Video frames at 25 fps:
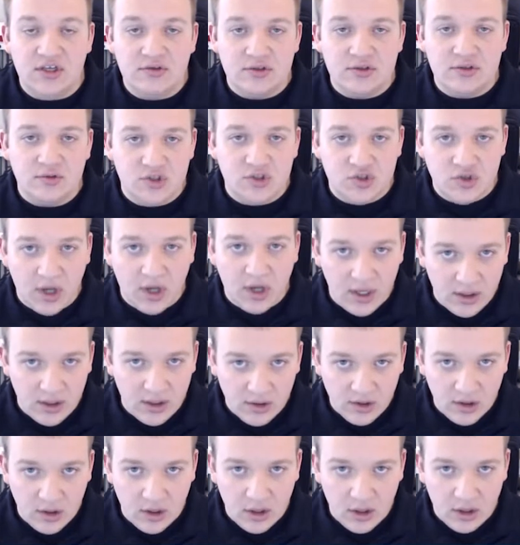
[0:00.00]
was trying to
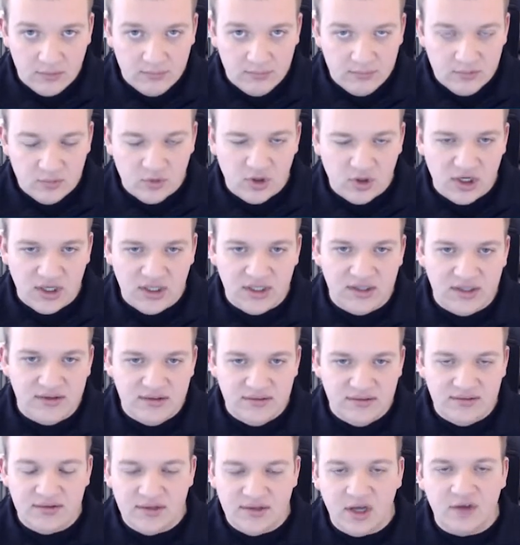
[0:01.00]
call. We're going to
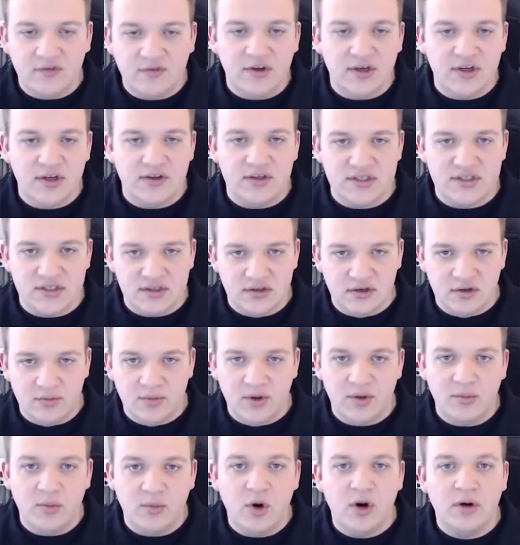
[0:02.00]
delve into this a little
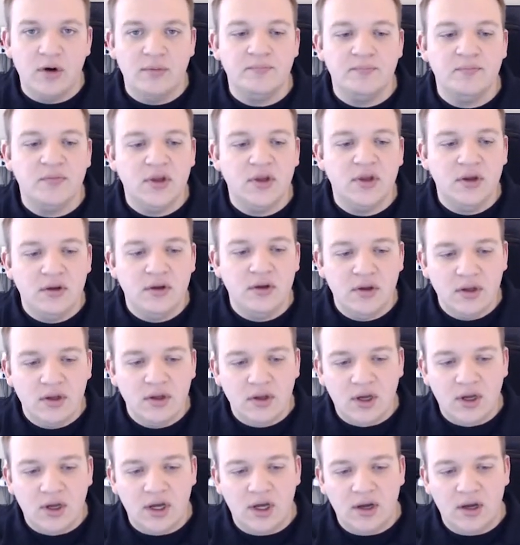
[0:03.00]
bit more.
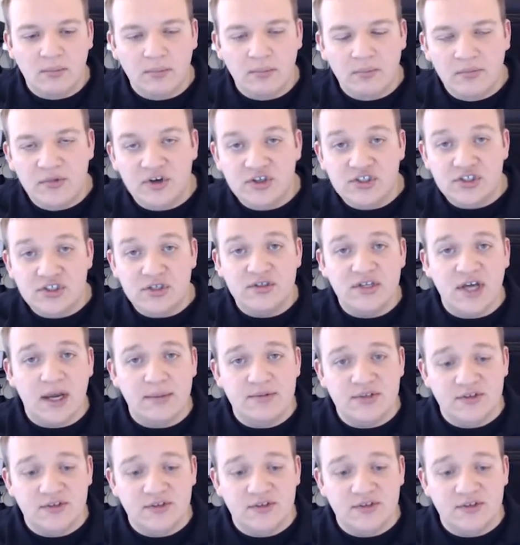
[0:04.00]
There's two types of